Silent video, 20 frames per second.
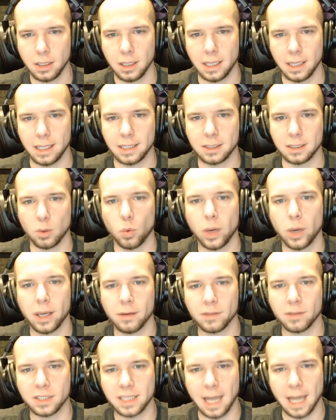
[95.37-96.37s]
is a way
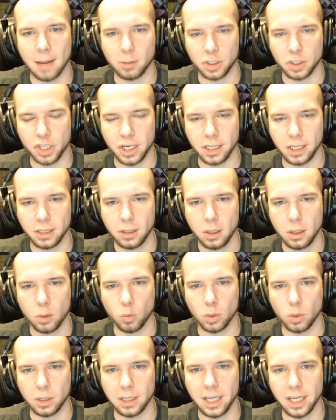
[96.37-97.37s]
of establishing
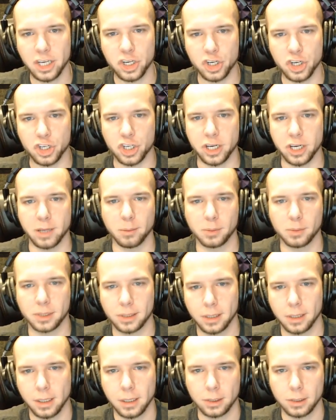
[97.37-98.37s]

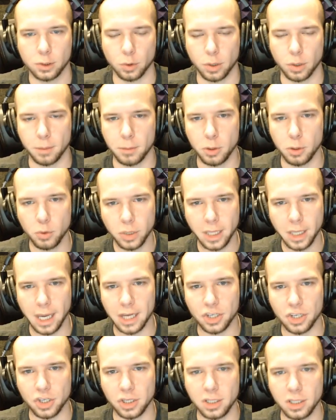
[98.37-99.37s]
relationships. So
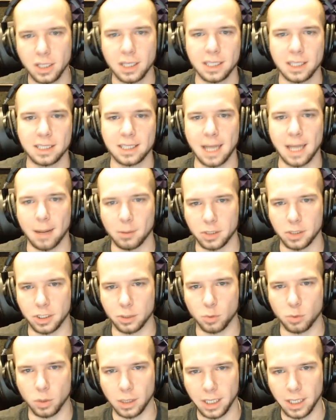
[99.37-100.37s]
communication
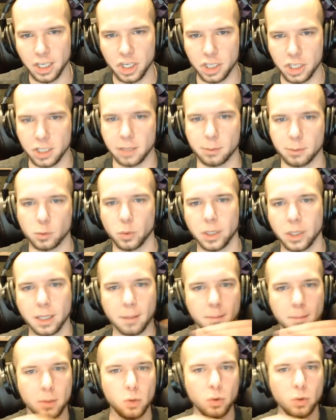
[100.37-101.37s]
establishes relationships. We
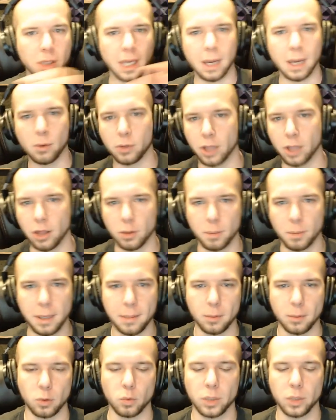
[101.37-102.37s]
communicate with other
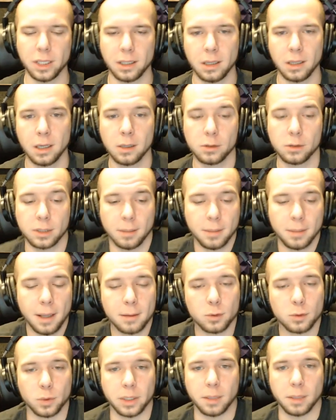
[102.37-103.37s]
people.
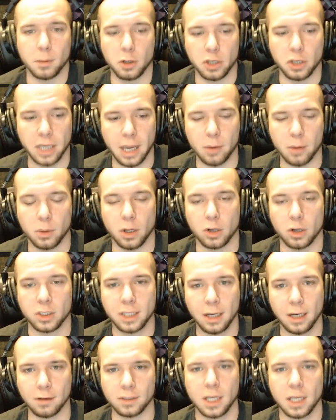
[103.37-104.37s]
Sometimes we communicate with
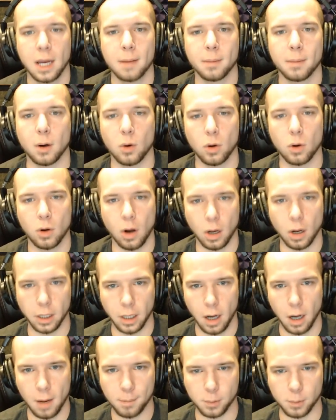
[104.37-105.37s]
ourselves, but on
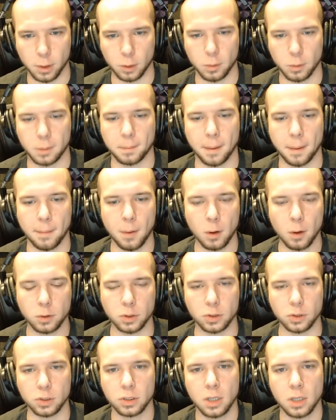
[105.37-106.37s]
Upwork with
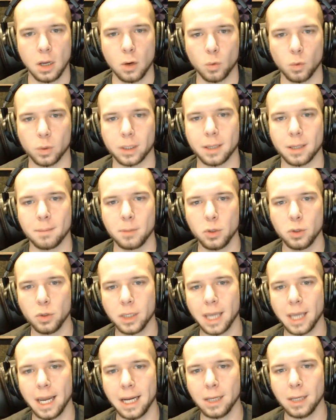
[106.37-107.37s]
proposals, we're
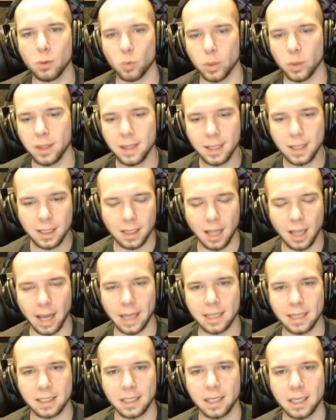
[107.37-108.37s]
communicating with the
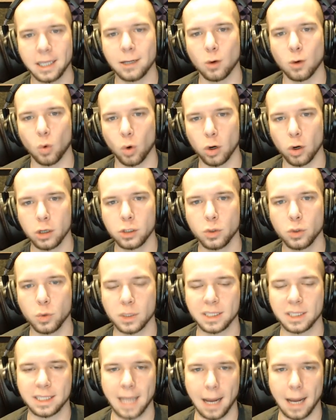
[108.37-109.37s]
client in order to
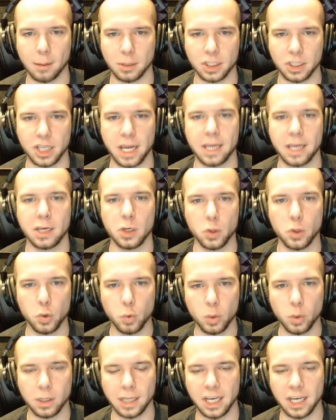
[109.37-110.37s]
establish a new
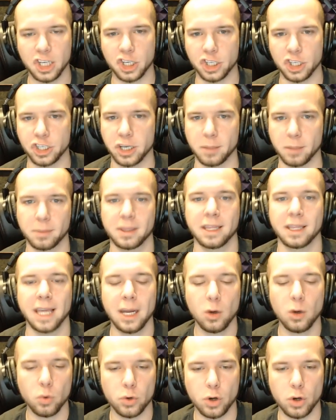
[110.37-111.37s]
relationship. They
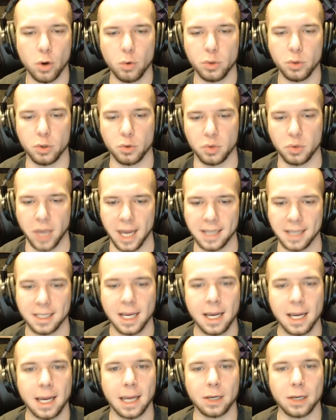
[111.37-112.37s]
don't know you yet,
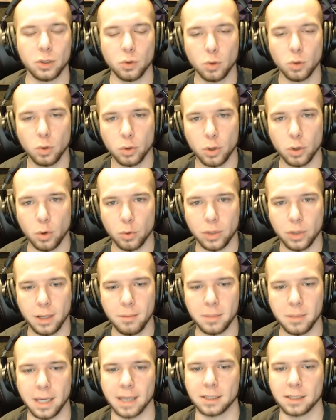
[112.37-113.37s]
and you don't know
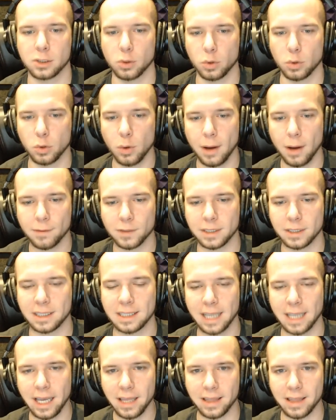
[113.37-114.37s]
them yet. So you have to
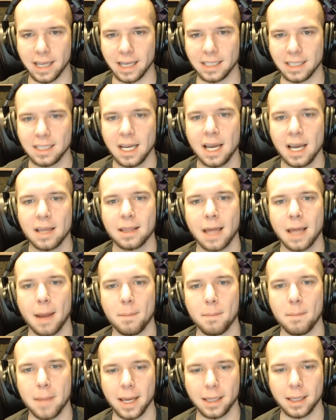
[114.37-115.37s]
say things that
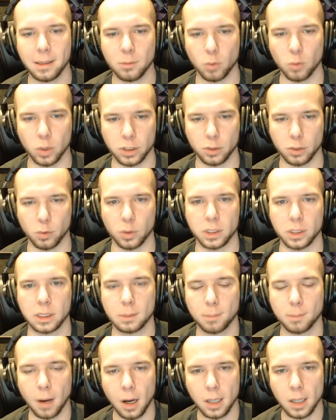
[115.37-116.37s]
make them want to
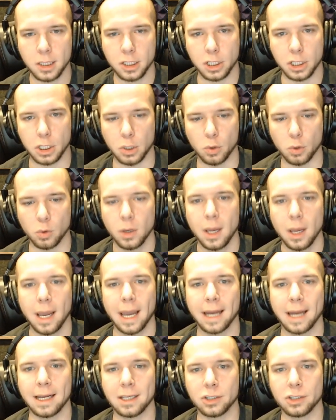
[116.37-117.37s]
respond to you,
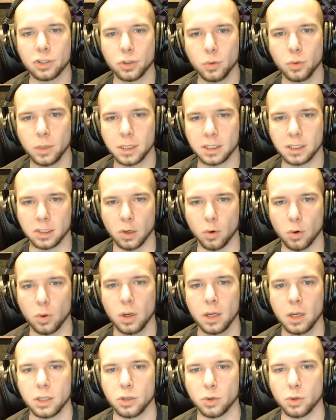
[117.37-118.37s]
and in doing so,
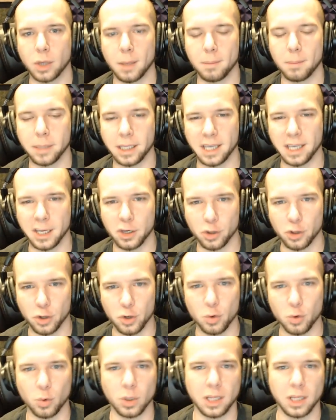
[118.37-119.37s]
you can begin your
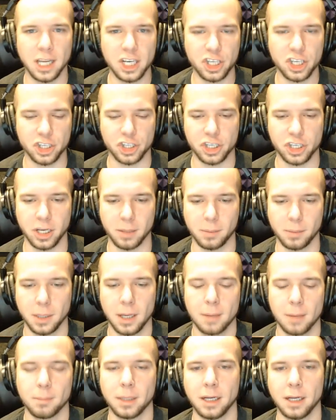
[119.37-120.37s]
new relationship.
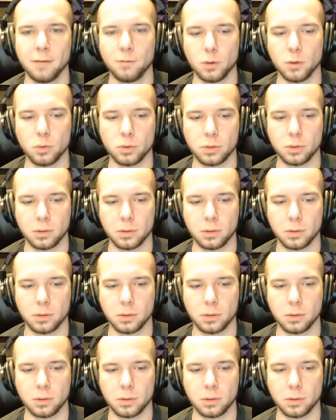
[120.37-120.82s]
But if you